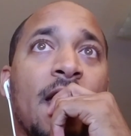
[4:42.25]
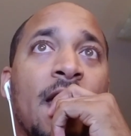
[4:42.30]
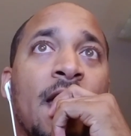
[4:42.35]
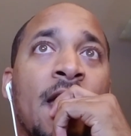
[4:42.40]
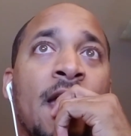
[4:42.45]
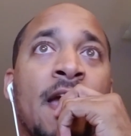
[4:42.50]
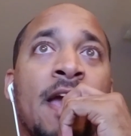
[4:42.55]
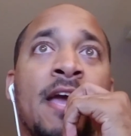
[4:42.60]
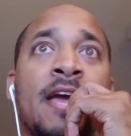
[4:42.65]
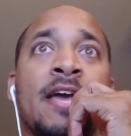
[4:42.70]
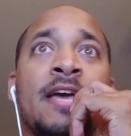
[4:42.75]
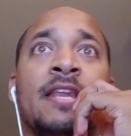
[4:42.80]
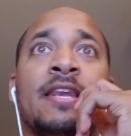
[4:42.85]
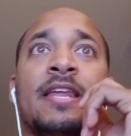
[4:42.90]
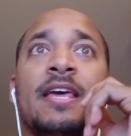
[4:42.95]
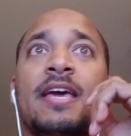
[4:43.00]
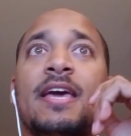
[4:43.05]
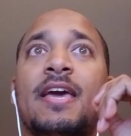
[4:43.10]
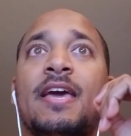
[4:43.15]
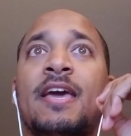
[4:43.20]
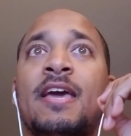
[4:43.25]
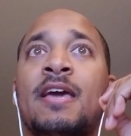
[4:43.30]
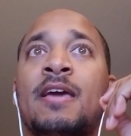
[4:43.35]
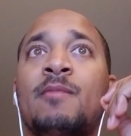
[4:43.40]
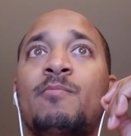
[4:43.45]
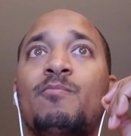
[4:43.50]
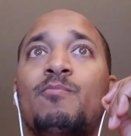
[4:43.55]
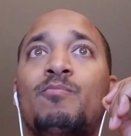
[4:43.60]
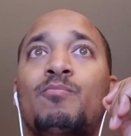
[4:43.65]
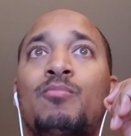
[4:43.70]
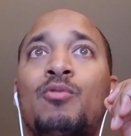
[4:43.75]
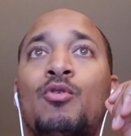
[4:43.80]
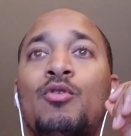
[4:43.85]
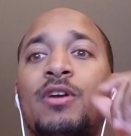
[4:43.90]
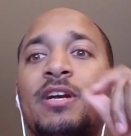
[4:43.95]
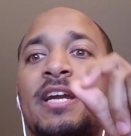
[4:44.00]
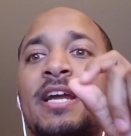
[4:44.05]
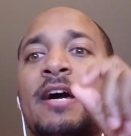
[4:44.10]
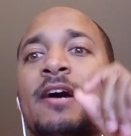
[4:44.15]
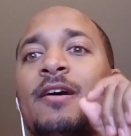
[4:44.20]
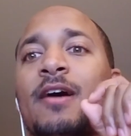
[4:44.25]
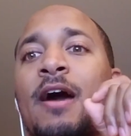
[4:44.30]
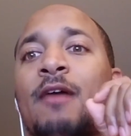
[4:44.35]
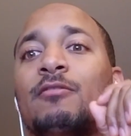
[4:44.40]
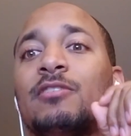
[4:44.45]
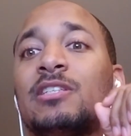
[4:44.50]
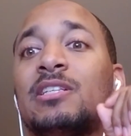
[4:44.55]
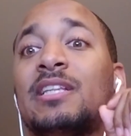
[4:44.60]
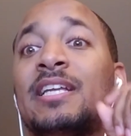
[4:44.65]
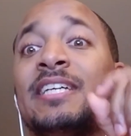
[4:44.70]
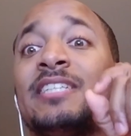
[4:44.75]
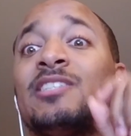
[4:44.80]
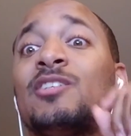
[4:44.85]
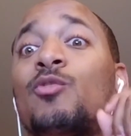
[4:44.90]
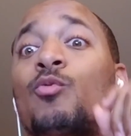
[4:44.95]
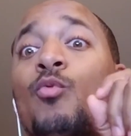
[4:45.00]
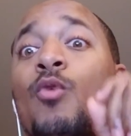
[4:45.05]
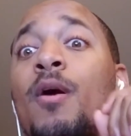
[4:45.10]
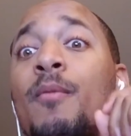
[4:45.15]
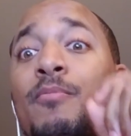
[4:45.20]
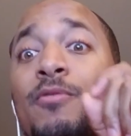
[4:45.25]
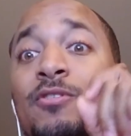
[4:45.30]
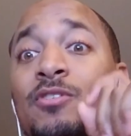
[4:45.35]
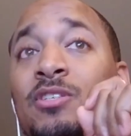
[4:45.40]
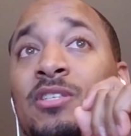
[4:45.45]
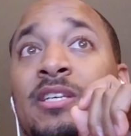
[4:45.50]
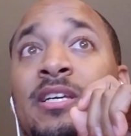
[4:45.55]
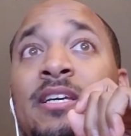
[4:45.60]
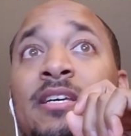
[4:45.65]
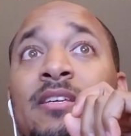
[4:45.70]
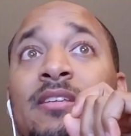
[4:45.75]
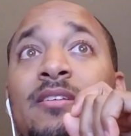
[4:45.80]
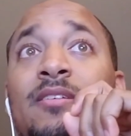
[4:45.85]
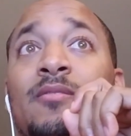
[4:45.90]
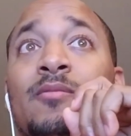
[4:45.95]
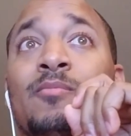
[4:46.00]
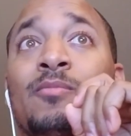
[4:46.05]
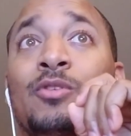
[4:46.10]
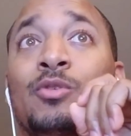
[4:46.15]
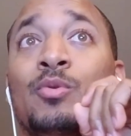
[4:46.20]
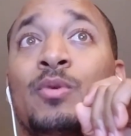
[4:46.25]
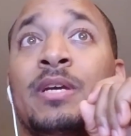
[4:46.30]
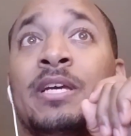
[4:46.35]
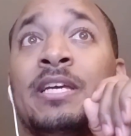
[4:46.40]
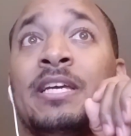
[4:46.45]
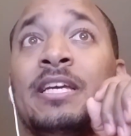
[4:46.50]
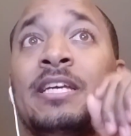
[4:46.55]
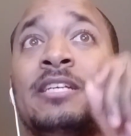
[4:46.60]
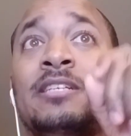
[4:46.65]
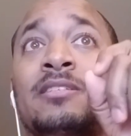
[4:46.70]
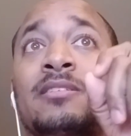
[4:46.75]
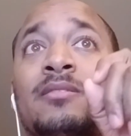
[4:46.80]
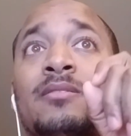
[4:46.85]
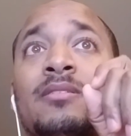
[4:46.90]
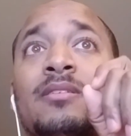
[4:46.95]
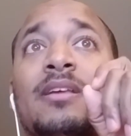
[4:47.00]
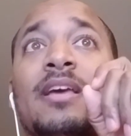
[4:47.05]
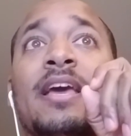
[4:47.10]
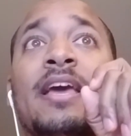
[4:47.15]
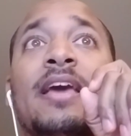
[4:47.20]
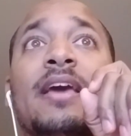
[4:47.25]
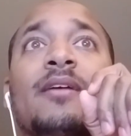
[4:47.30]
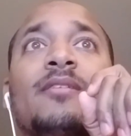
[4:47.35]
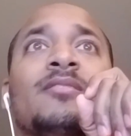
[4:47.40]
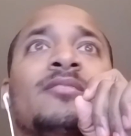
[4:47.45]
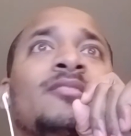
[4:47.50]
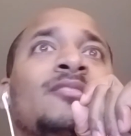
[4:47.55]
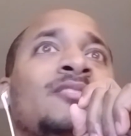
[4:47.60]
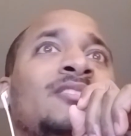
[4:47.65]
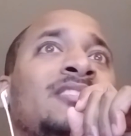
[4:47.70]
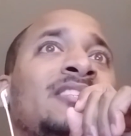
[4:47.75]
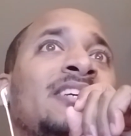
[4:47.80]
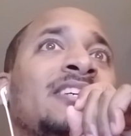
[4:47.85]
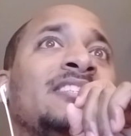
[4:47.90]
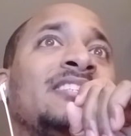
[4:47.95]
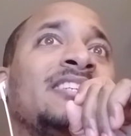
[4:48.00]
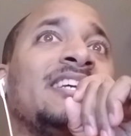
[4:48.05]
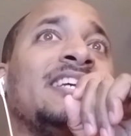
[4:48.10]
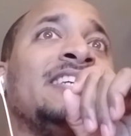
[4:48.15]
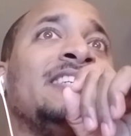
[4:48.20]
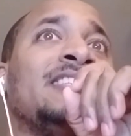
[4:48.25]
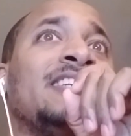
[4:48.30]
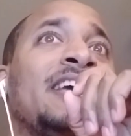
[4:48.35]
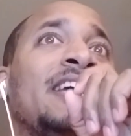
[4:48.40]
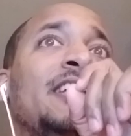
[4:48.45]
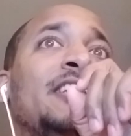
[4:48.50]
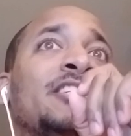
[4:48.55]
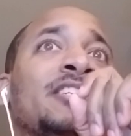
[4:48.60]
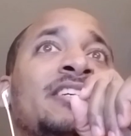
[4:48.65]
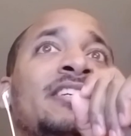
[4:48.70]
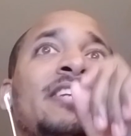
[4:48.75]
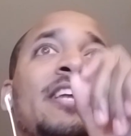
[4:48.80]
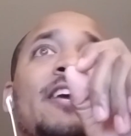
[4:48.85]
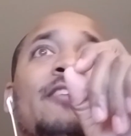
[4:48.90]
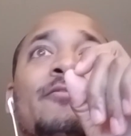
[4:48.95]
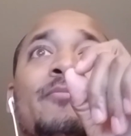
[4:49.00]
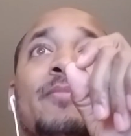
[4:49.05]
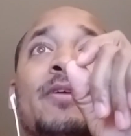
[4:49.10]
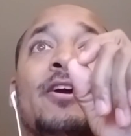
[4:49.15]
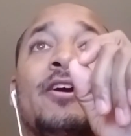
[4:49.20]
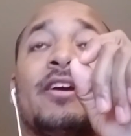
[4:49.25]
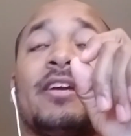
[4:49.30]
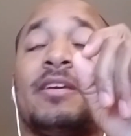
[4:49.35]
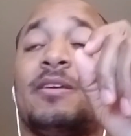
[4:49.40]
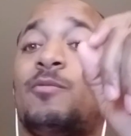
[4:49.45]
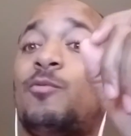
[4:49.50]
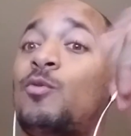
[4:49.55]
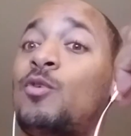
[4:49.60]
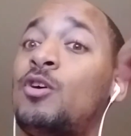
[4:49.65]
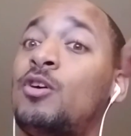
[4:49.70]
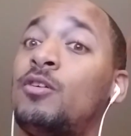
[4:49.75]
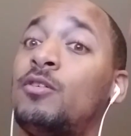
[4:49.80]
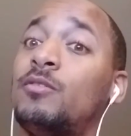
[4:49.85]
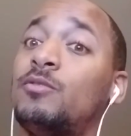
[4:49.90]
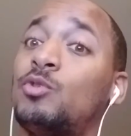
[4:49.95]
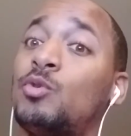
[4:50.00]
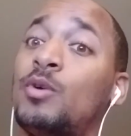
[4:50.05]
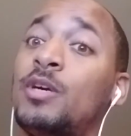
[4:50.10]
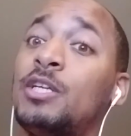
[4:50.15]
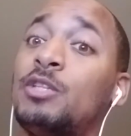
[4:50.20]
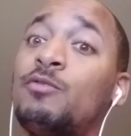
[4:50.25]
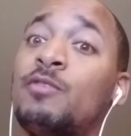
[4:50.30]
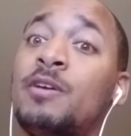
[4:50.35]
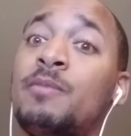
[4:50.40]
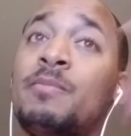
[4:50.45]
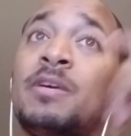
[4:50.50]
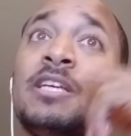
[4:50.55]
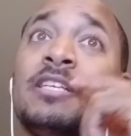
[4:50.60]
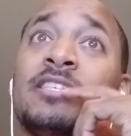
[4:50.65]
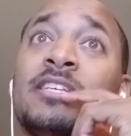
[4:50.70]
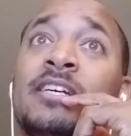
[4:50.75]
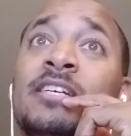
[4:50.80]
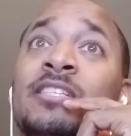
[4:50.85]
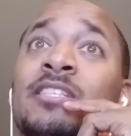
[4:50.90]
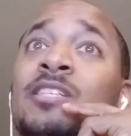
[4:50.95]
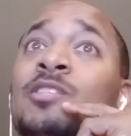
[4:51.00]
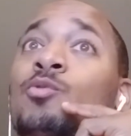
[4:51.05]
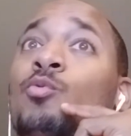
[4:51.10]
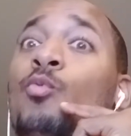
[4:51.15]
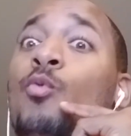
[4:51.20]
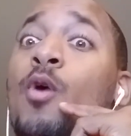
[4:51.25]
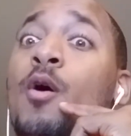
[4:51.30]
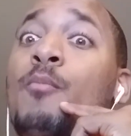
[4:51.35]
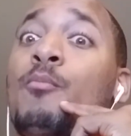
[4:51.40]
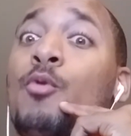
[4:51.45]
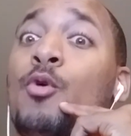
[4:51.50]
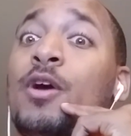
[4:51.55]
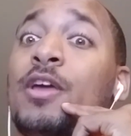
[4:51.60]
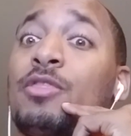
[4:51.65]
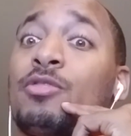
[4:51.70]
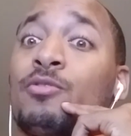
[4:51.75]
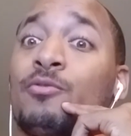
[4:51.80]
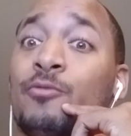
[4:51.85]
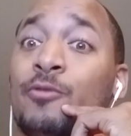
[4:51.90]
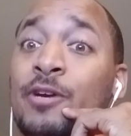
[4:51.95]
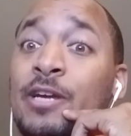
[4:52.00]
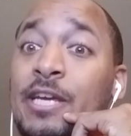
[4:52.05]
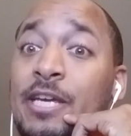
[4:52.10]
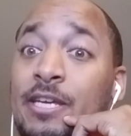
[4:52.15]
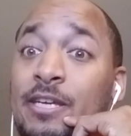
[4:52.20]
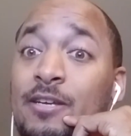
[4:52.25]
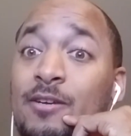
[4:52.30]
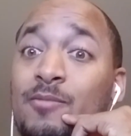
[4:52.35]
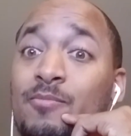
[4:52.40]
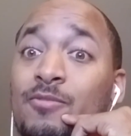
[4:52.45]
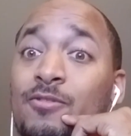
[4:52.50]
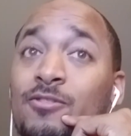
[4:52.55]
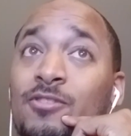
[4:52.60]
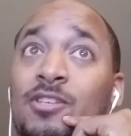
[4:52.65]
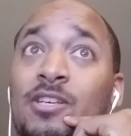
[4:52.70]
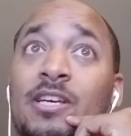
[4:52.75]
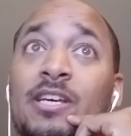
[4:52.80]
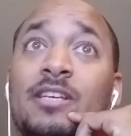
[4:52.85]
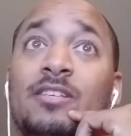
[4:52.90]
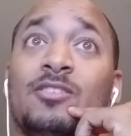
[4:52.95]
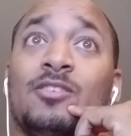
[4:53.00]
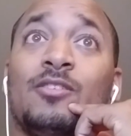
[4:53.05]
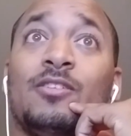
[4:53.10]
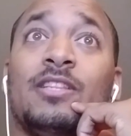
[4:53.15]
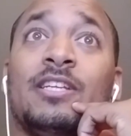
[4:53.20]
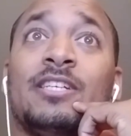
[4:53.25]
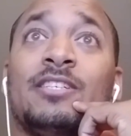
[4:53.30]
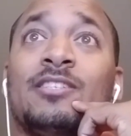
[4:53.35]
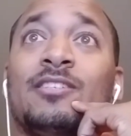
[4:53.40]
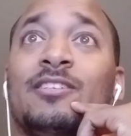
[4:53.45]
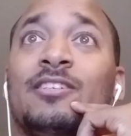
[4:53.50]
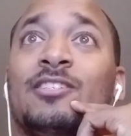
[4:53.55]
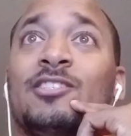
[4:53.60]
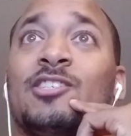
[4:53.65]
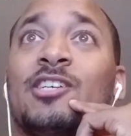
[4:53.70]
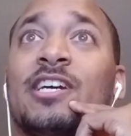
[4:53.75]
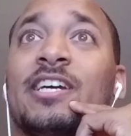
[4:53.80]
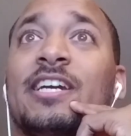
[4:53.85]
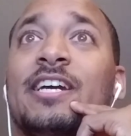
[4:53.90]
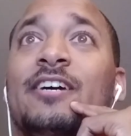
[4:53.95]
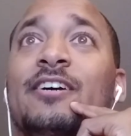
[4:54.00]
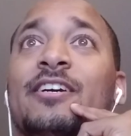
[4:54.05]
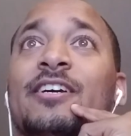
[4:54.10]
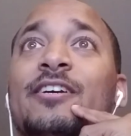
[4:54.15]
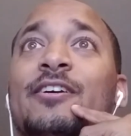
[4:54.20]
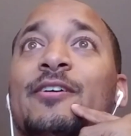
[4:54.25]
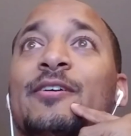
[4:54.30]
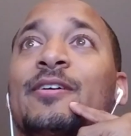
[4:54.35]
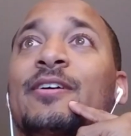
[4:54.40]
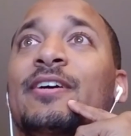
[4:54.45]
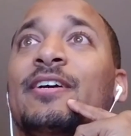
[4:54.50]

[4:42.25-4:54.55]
And it pointed out I was less than 1% between East. It says East Asian and Native American. Well, 23andMe says it's 1.3%. So let's check it out here.